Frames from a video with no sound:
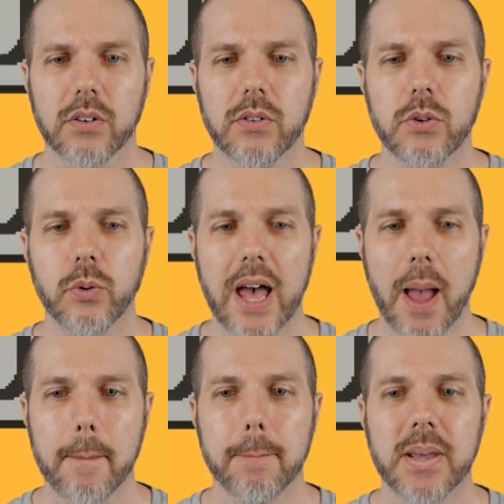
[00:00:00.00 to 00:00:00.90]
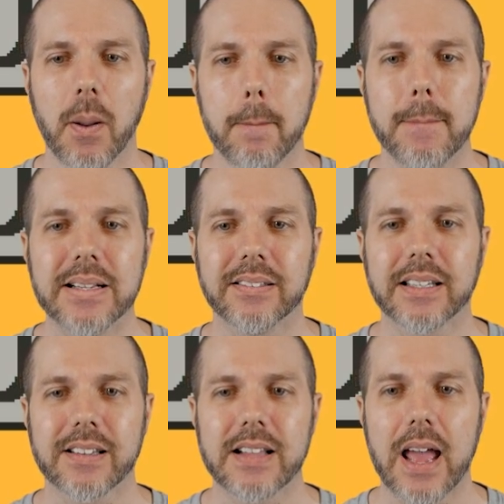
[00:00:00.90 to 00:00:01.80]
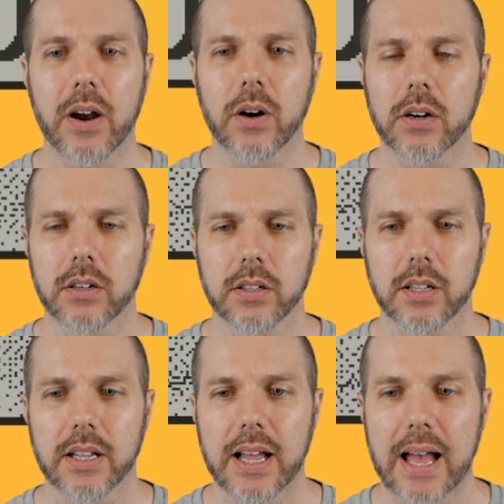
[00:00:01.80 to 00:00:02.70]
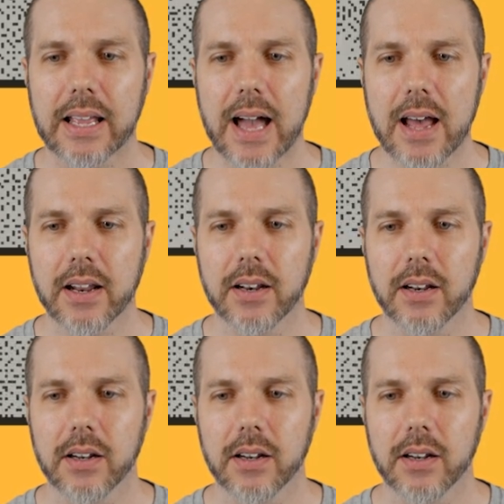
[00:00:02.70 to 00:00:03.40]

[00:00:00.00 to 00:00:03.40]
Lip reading: do that bit of business there. I got it.